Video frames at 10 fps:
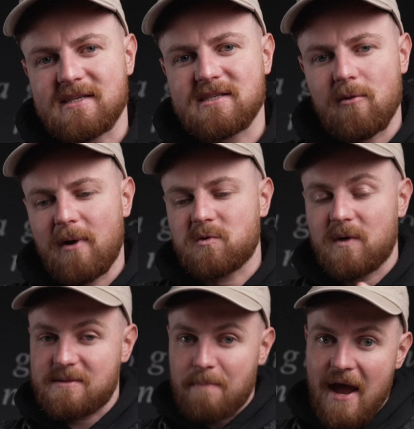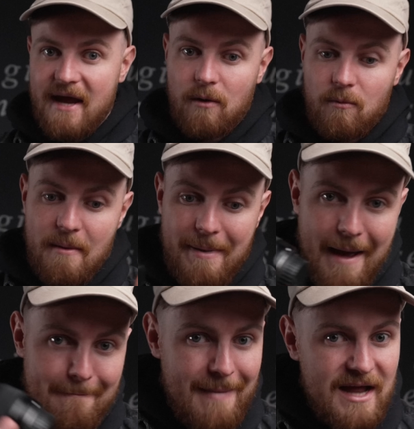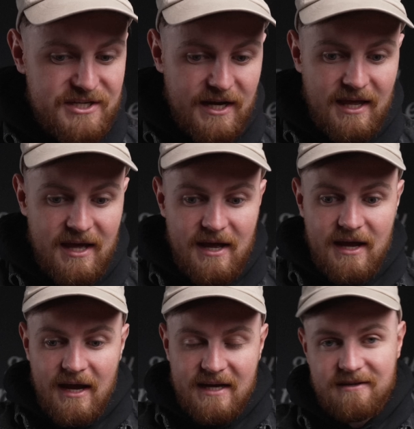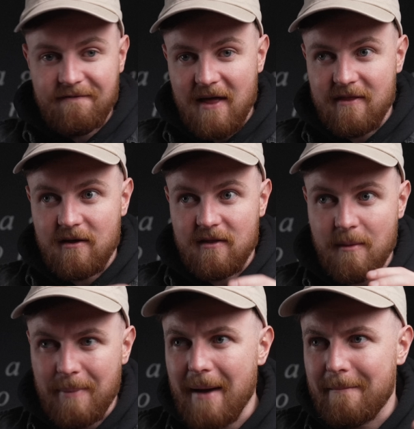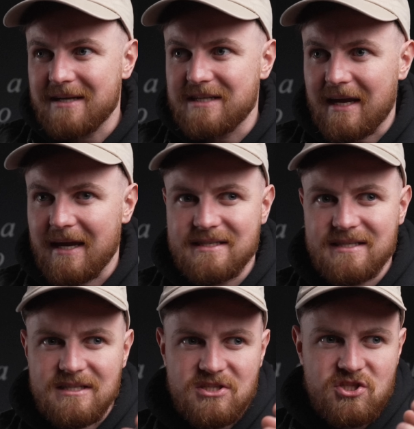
it so much when it's paired up with a Blackmagic is the fact that the Blackmagic isn't